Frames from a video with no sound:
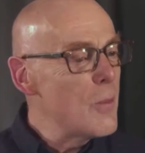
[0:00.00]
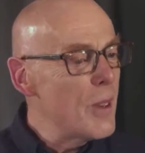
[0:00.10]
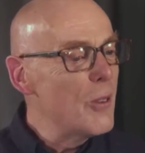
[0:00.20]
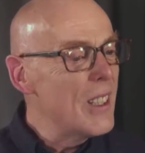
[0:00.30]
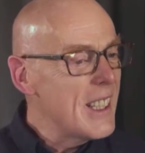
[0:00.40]
It would
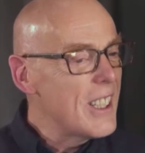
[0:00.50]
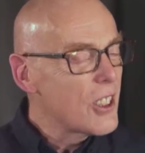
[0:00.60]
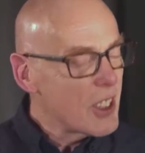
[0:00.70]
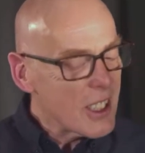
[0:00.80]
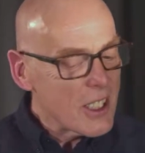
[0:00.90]
be really
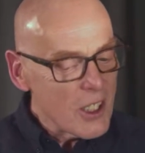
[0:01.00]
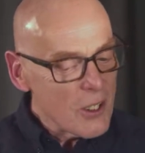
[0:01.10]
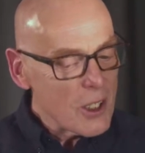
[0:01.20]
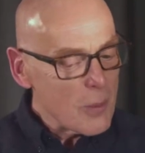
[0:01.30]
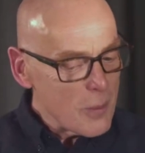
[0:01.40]
interesting to
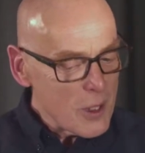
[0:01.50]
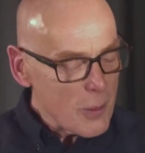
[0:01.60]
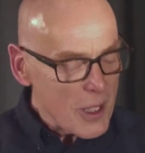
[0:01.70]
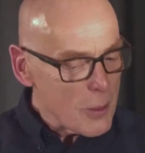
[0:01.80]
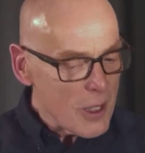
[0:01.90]
do
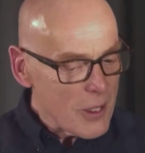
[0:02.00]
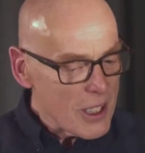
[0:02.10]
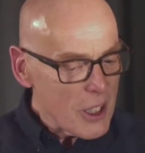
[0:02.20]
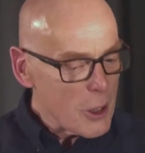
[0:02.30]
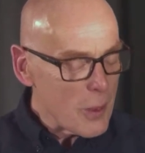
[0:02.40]
some
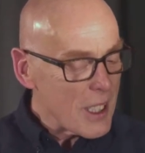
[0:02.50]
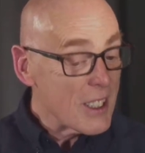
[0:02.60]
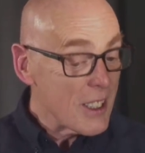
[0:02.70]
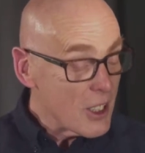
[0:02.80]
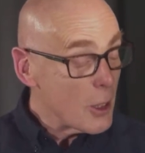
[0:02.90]
experimentation, but
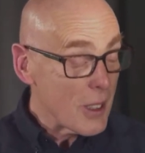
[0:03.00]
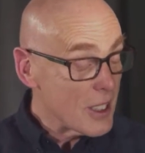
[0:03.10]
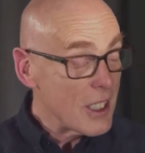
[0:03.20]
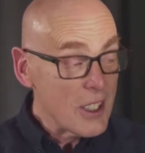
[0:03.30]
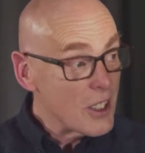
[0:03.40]
the trouble
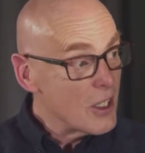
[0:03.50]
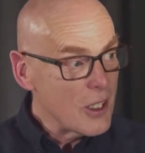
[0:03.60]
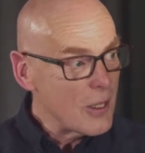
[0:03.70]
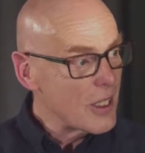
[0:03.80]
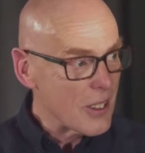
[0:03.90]
is, it's so
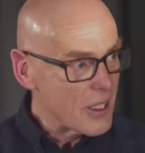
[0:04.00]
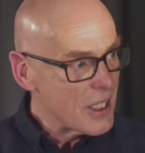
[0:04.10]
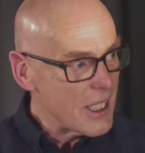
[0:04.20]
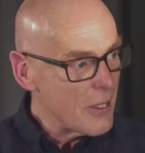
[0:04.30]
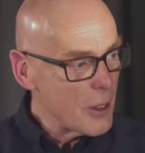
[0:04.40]
difficult
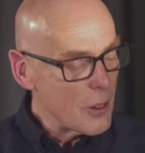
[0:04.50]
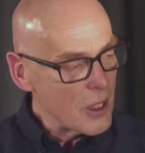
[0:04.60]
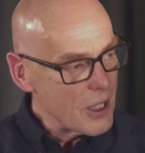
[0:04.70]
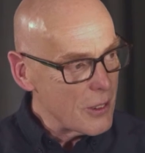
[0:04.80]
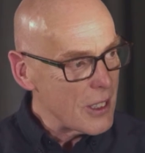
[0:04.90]
to get rid of all
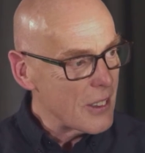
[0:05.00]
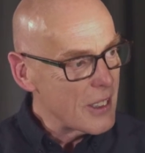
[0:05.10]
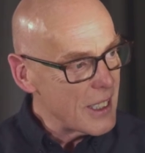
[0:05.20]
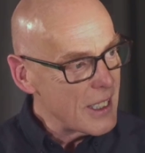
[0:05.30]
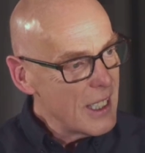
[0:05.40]
the
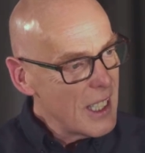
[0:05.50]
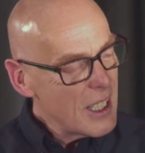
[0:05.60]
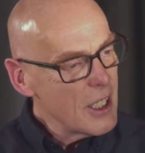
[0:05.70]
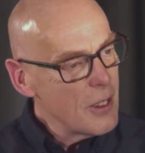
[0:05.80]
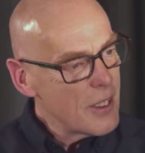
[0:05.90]
confounding.
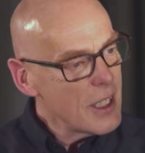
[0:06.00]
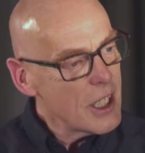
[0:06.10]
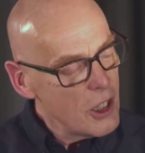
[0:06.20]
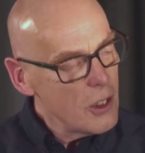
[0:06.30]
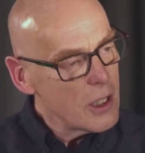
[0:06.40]
I don't
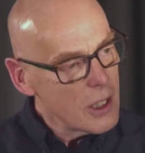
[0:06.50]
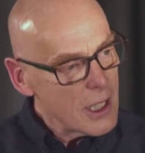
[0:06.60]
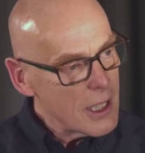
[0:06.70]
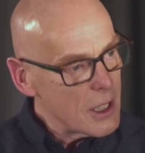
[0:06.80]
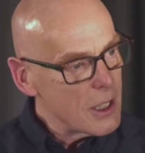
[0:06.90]
think you can
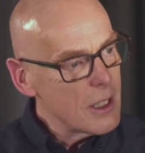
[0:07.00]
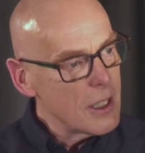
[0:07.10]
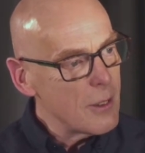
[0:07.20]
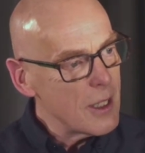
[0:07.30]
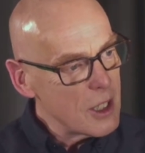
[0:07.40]
get
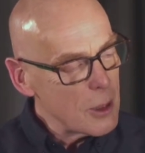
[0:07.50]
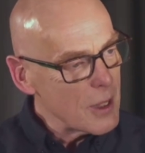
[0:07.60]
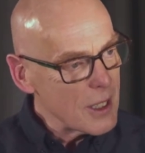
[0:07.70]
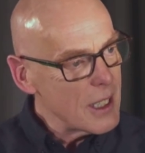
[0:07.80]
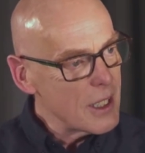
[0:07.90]

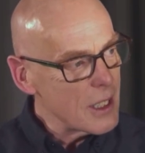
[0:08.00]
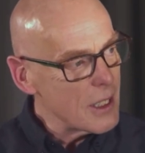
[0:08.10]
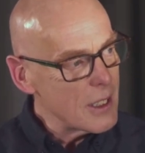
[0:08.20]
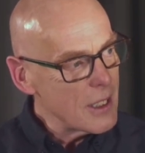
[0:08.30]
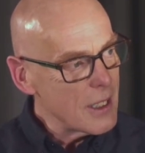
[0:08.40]
defensible
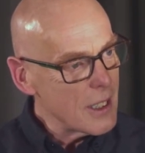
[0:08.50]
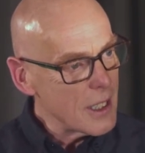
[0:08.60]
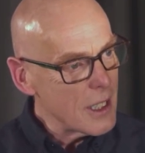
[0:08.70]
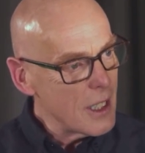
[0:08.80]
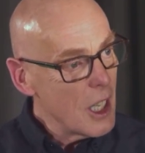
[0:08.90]
data in
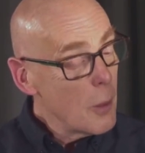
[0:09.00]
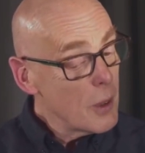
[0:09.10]
that area.